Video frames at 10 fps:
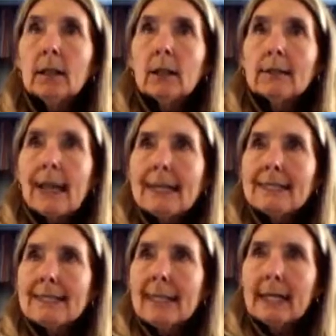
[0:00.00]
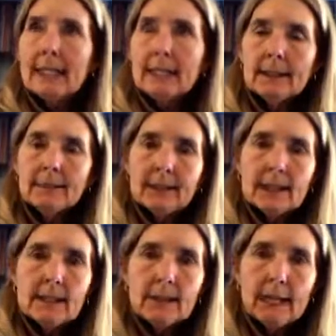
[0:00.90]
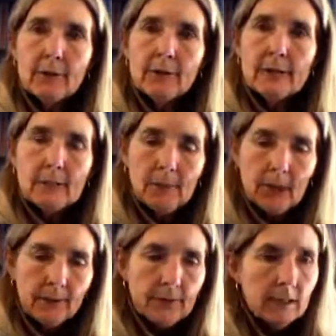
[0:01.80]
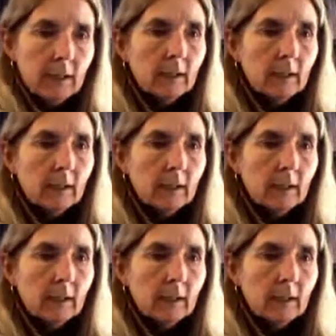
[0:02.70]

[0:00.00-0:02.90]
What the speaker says: Our last date is later this month.